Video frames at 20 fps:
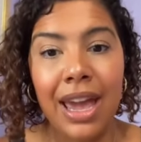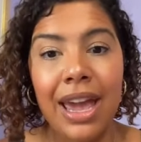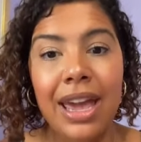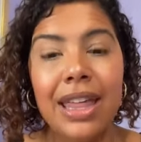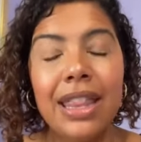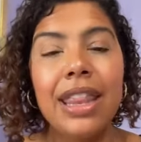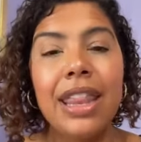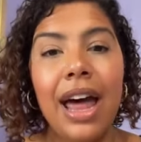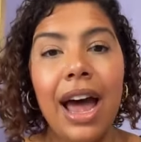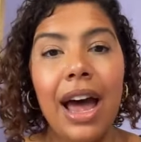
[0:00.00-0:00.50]

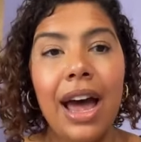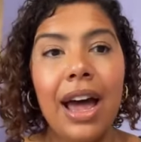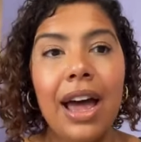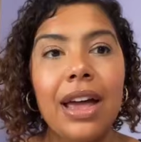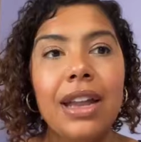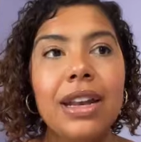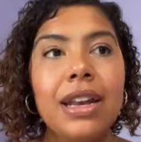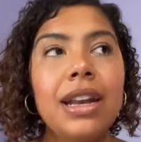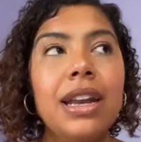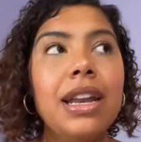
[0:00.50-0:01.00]

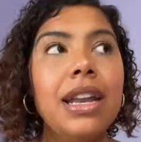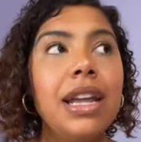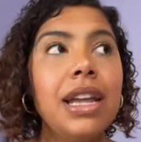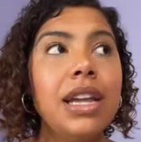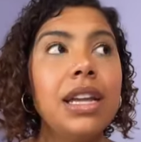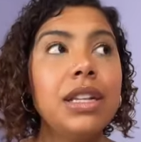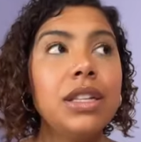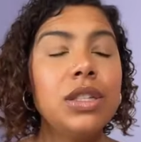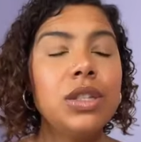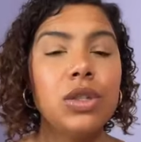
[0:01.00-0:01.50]
that
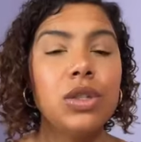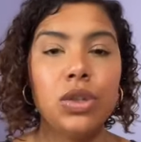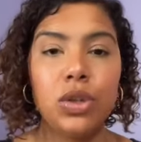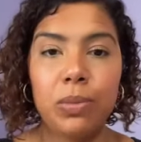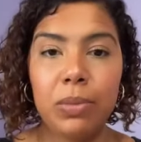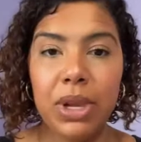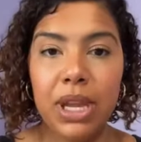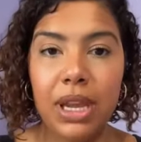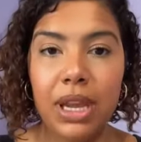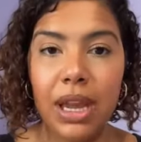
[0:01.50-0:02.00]
needs to
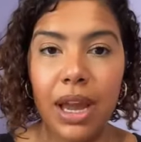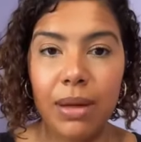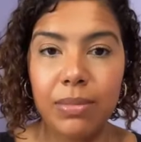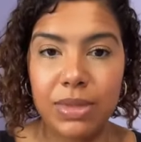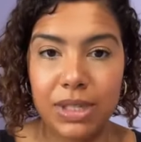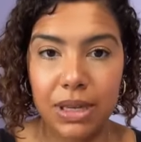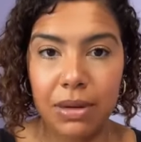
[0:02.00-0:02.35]
be kept